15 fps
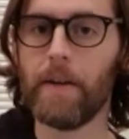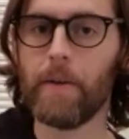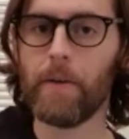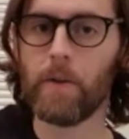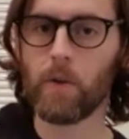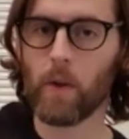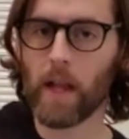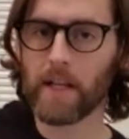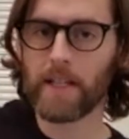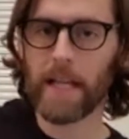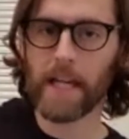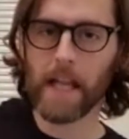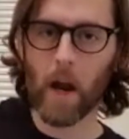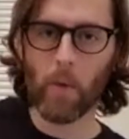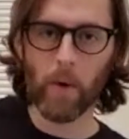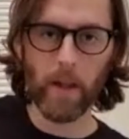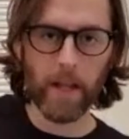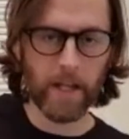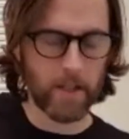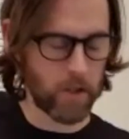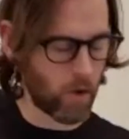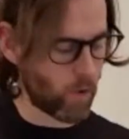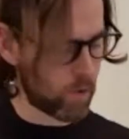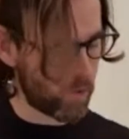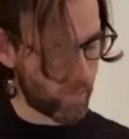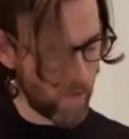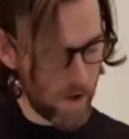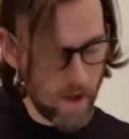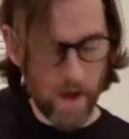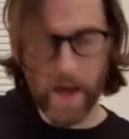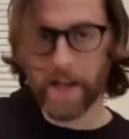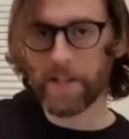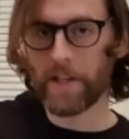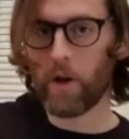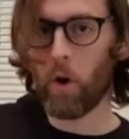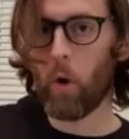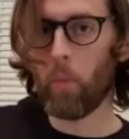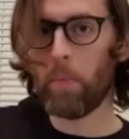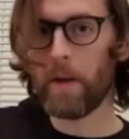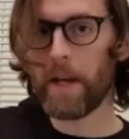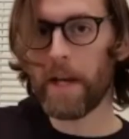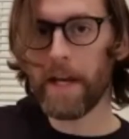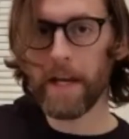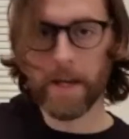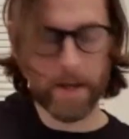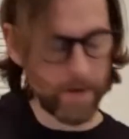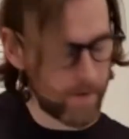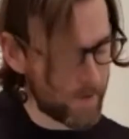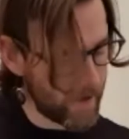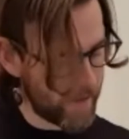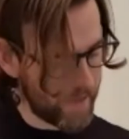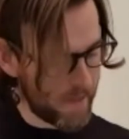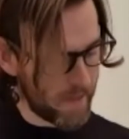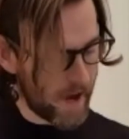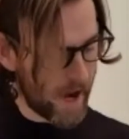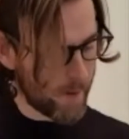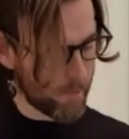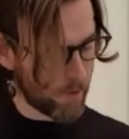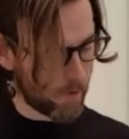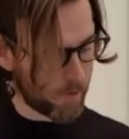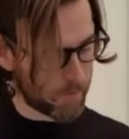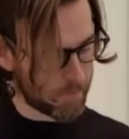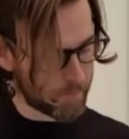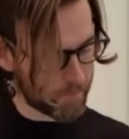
So let's take that really slow. It's the open E and then the hammer on.